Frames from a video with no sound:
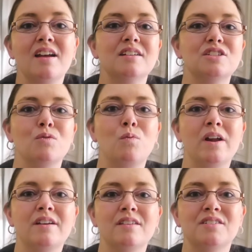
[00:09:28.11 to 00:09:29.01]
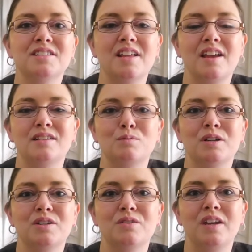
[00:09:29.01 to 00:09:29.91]
So one of those things
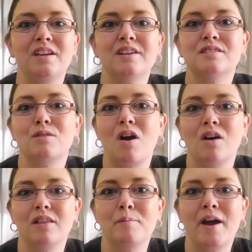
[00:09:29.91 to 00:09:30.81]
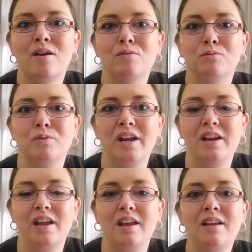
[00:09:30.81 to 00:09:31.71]
we're doing is all about
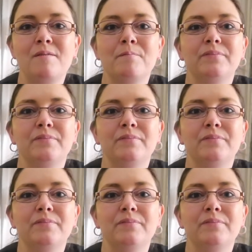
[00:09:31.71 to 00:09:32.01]
reading,